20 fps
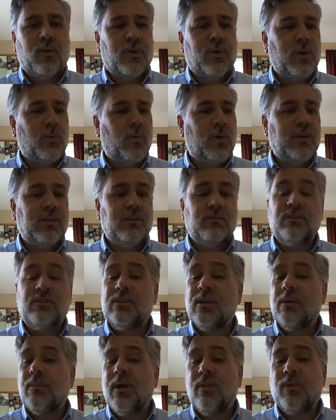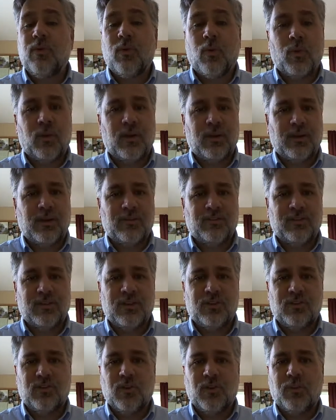or you want to use some other
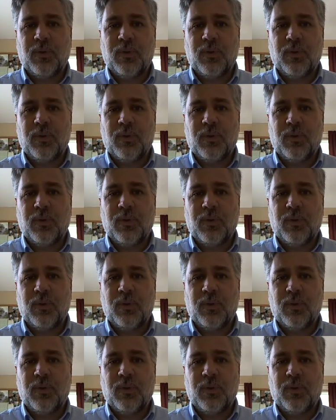organizational